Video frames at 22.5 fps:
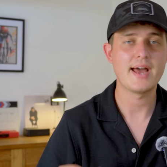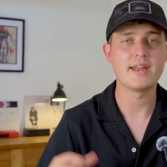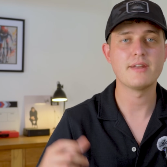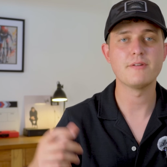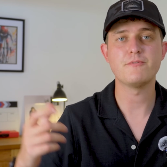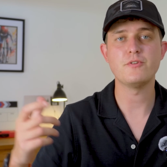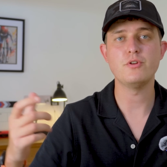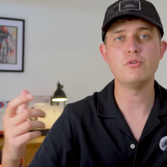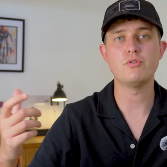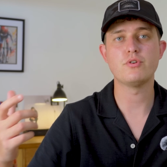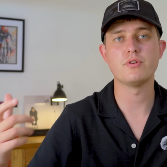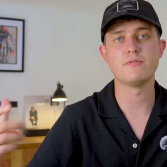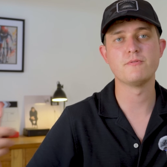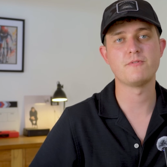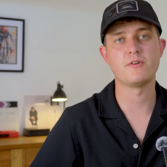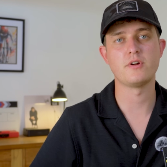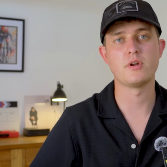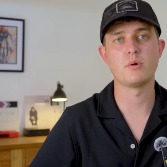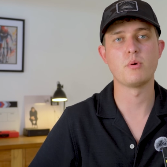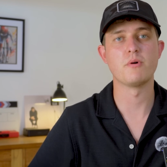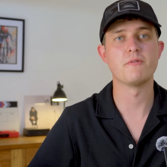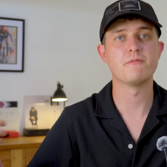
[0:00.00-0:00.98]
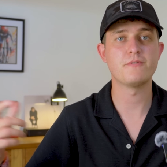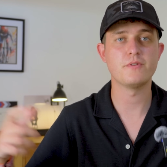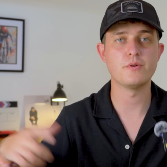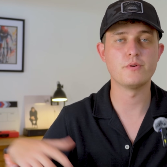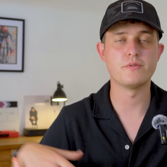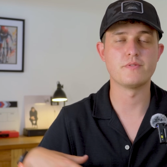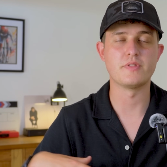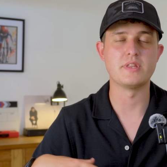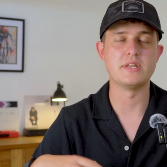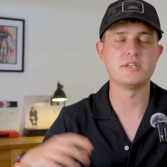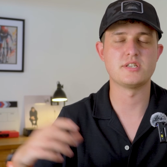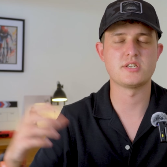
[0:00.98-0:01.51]
And if you can follow a few
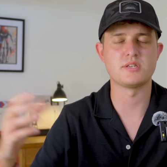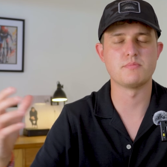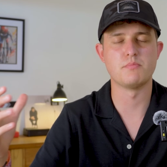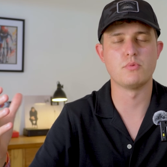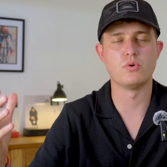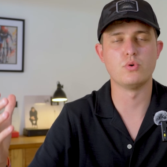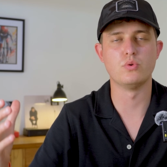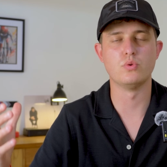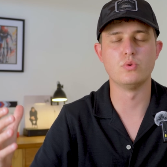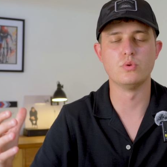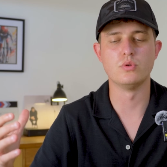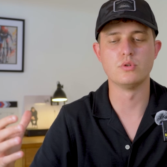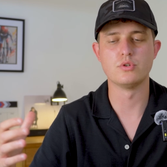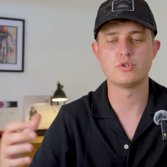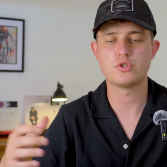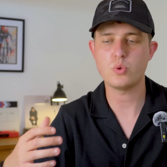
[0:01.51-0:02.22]
of these small